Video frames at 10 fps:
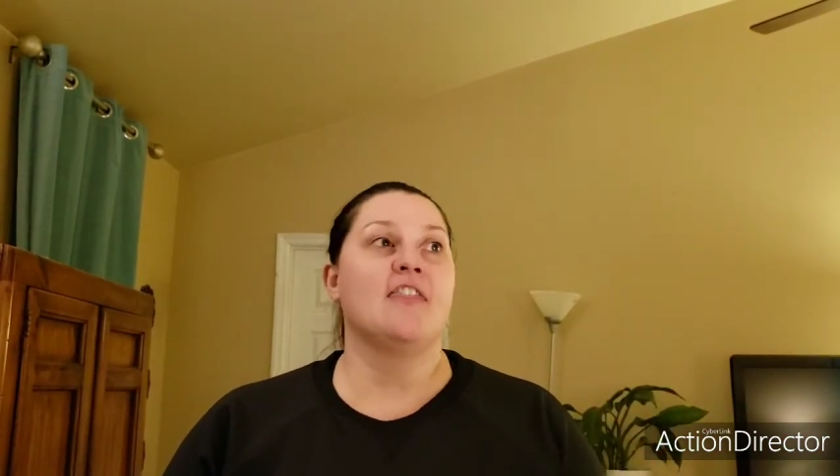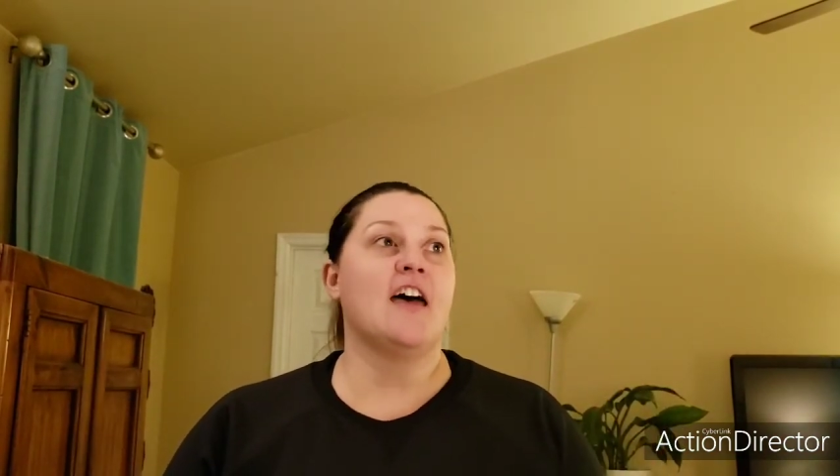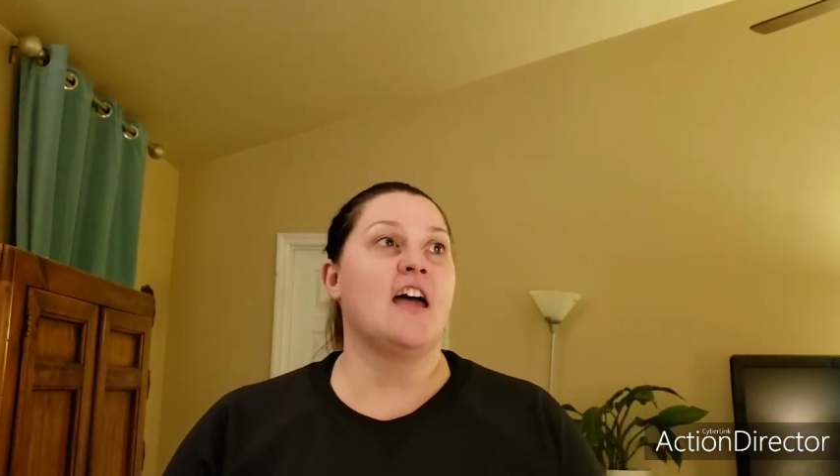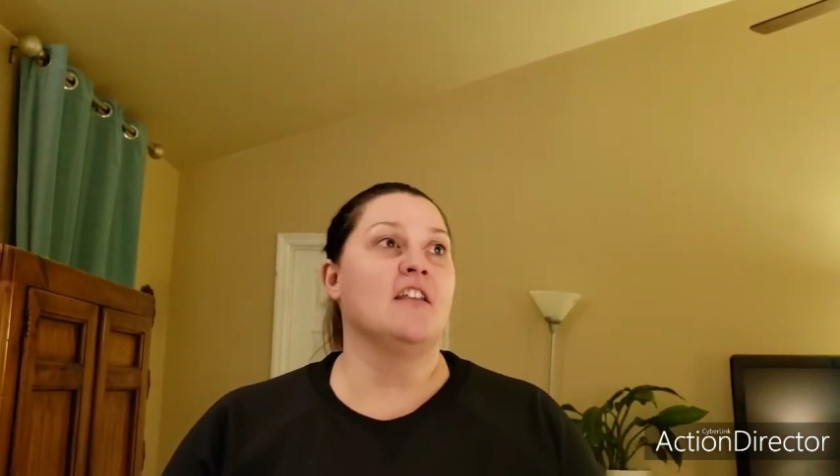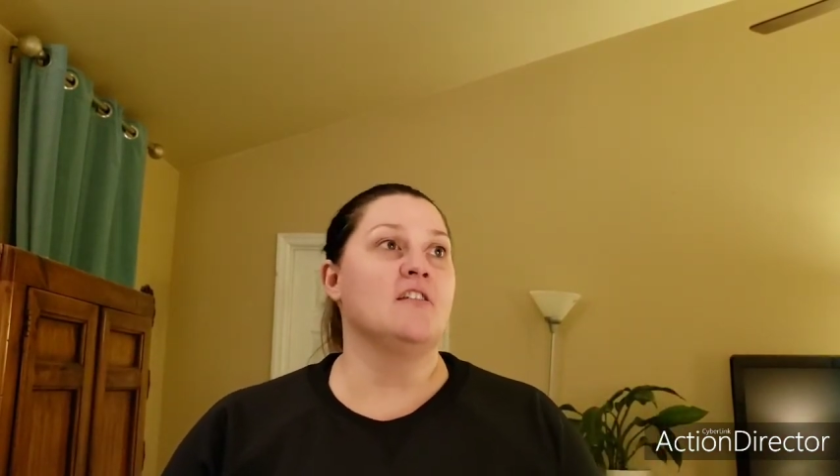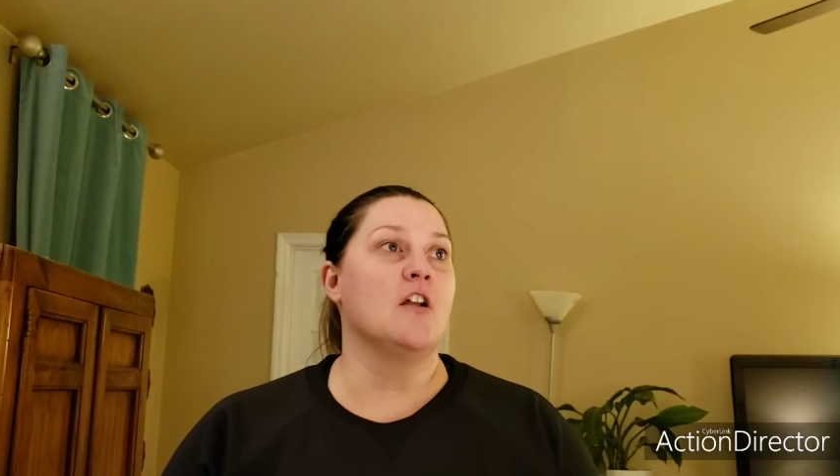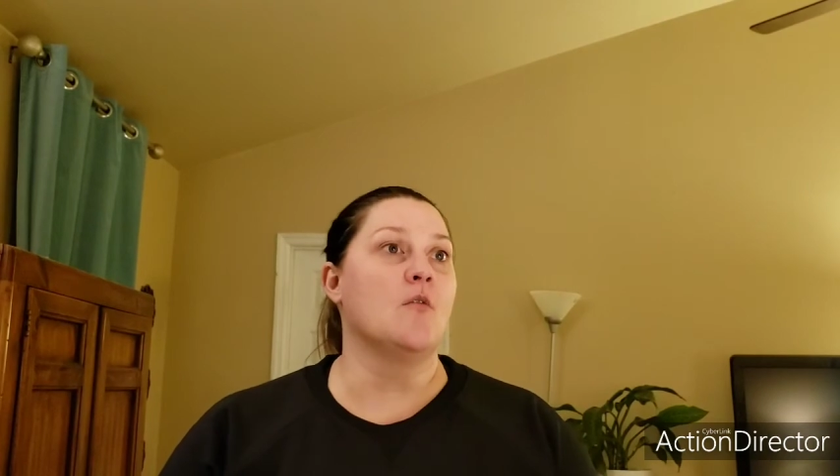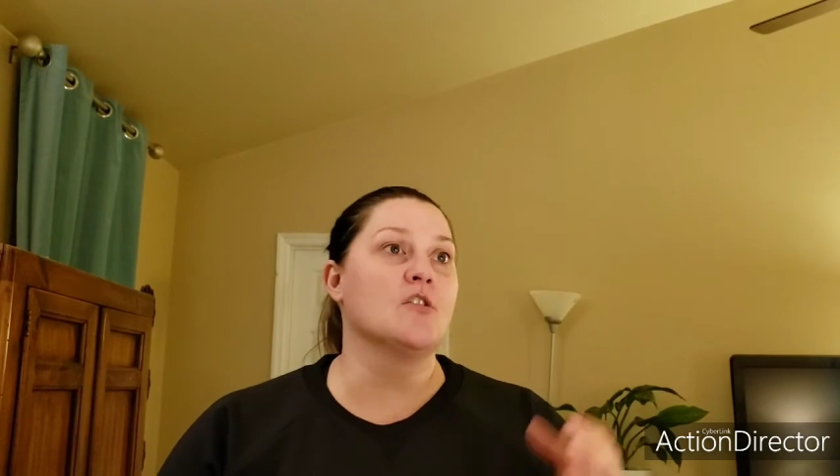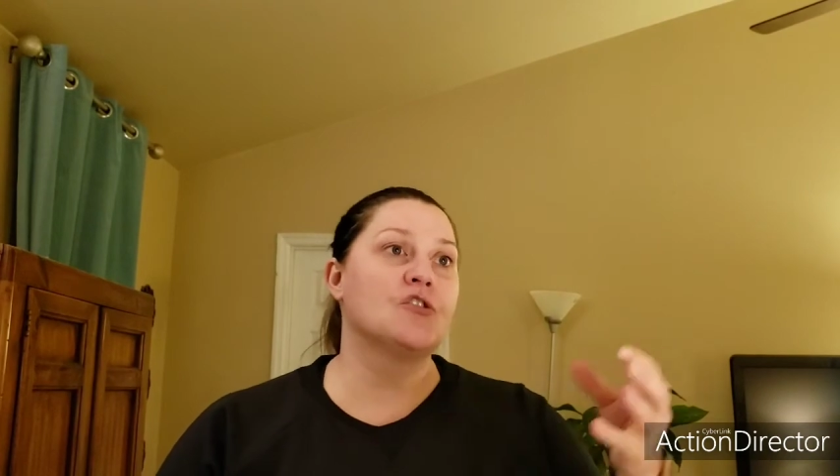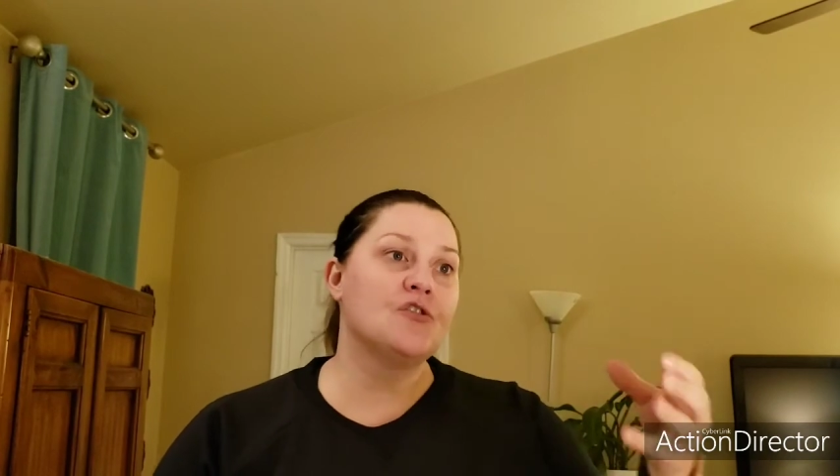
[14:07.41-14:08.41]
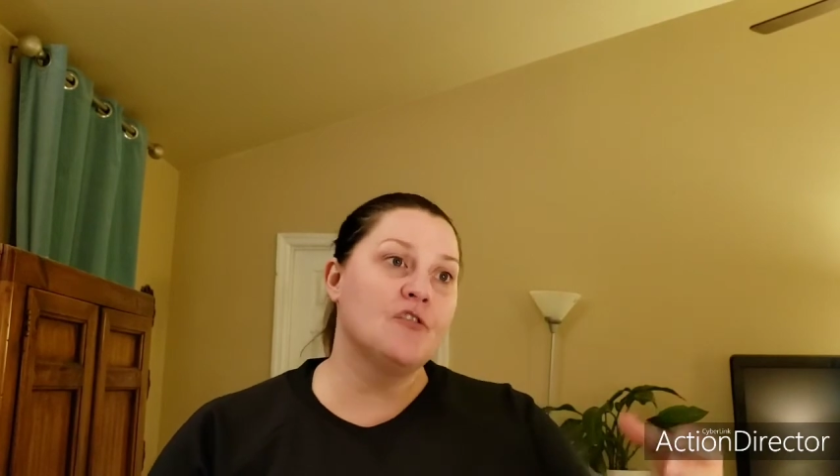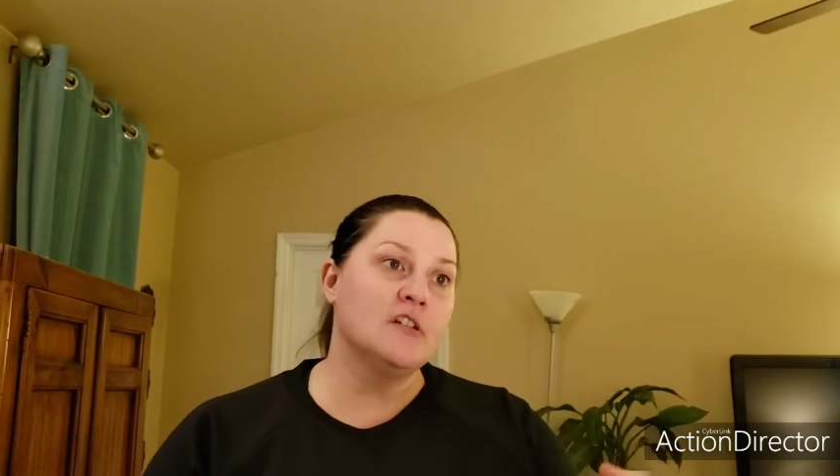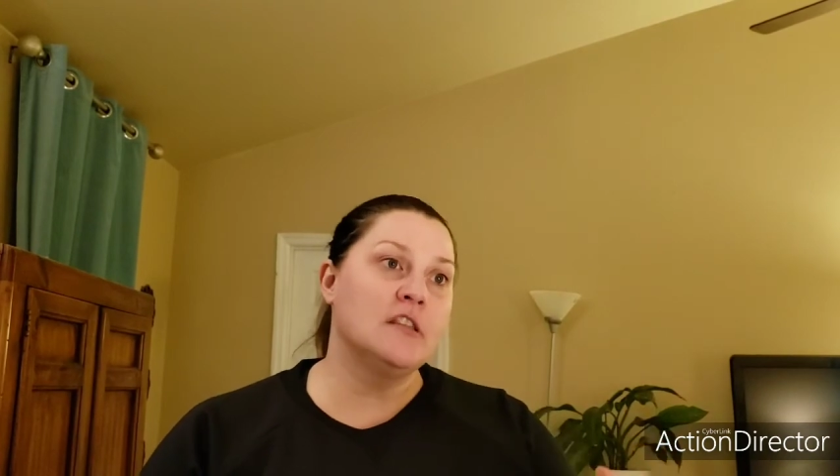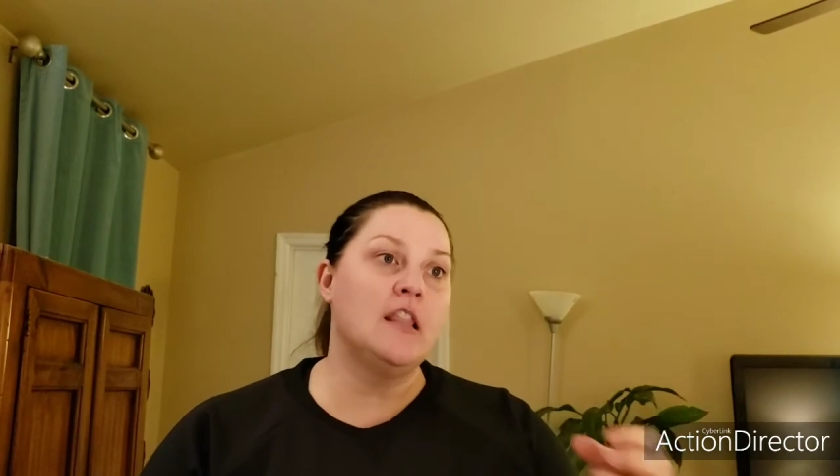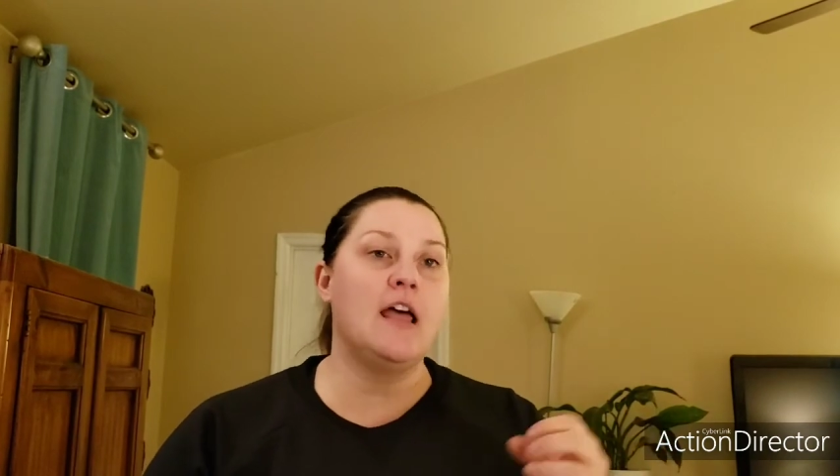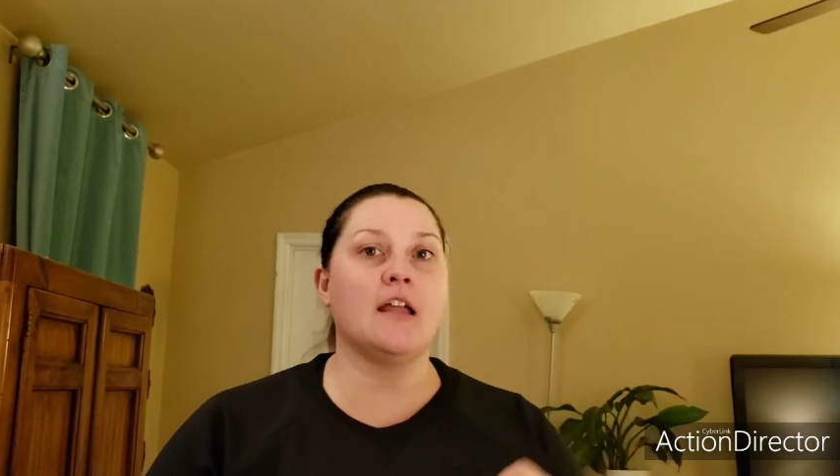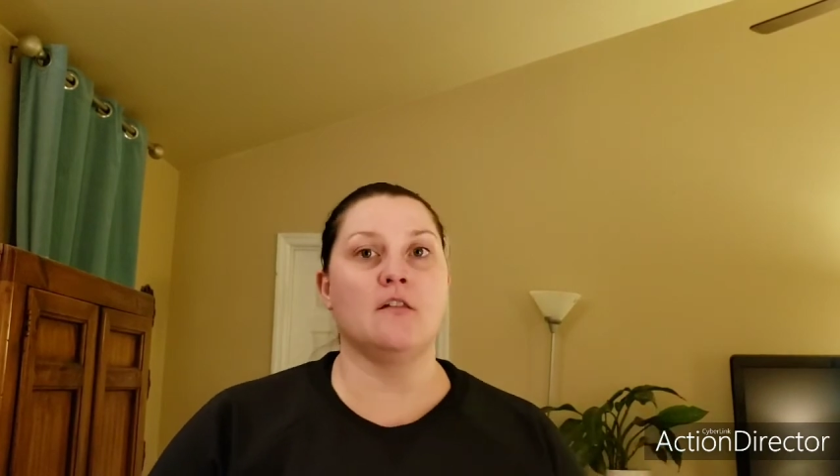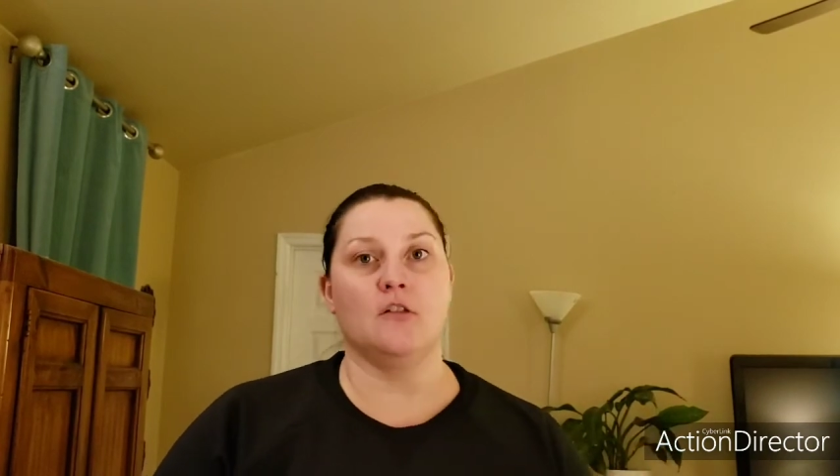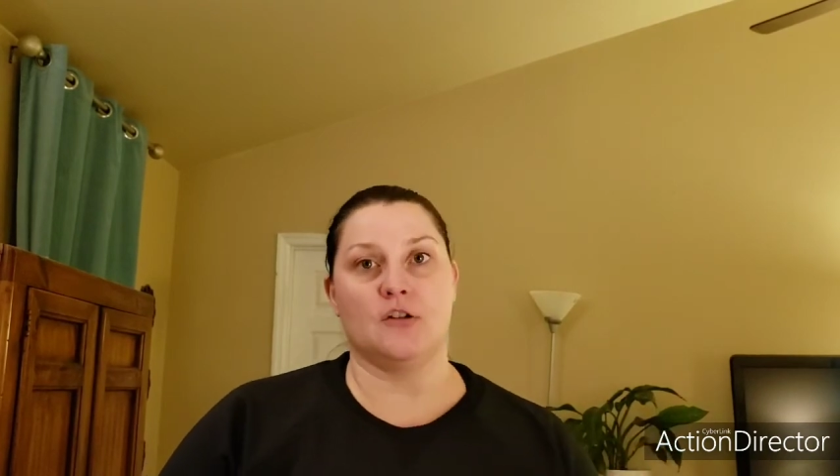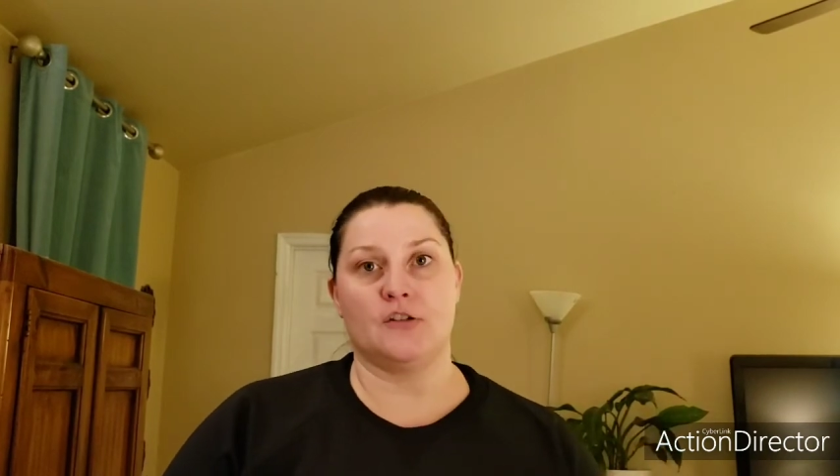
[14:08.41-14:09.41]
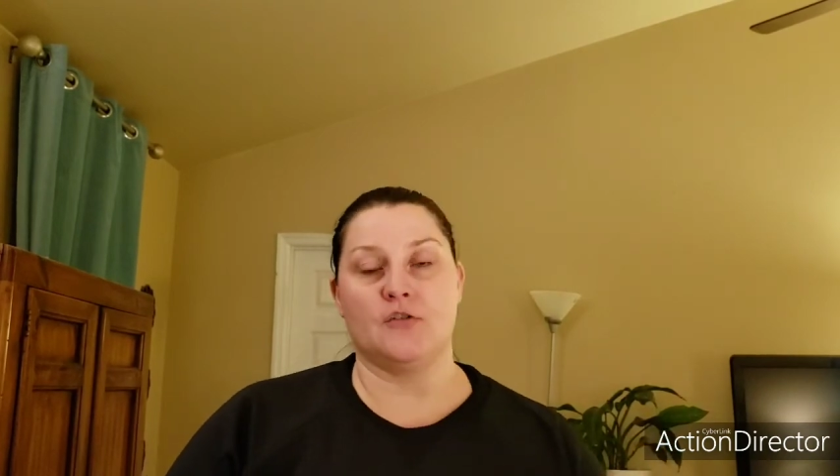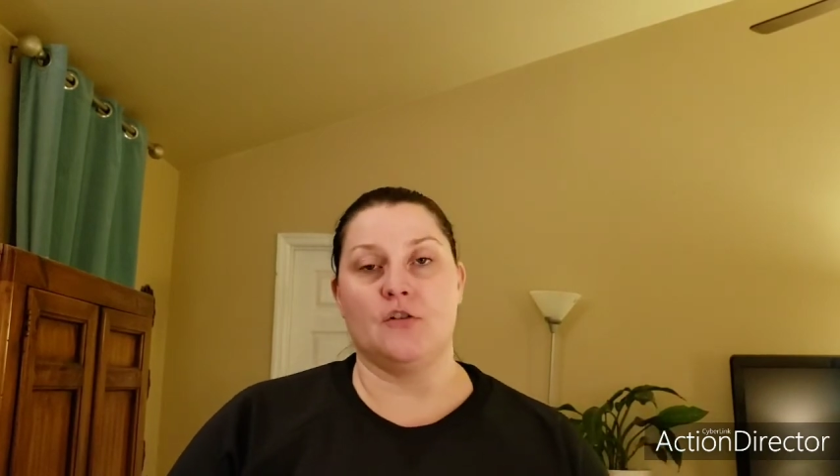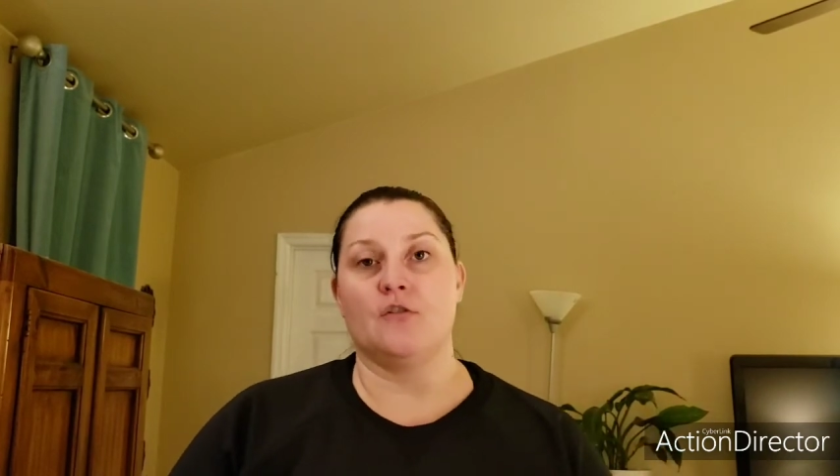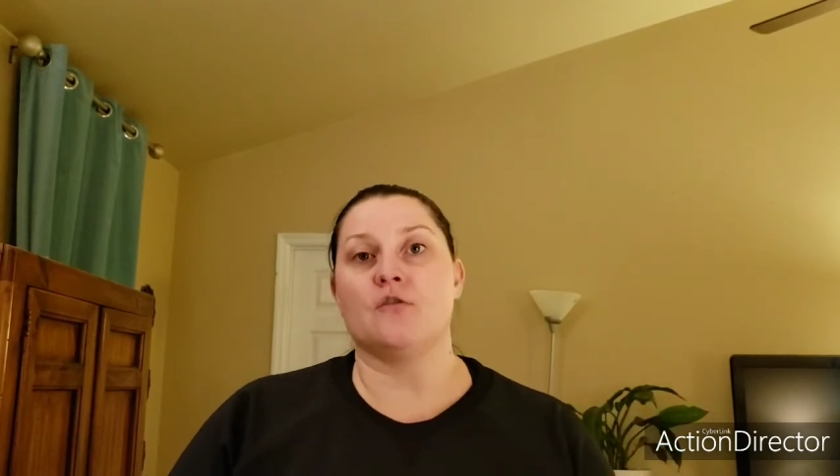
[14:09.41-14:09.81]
that, a certain leg looks good,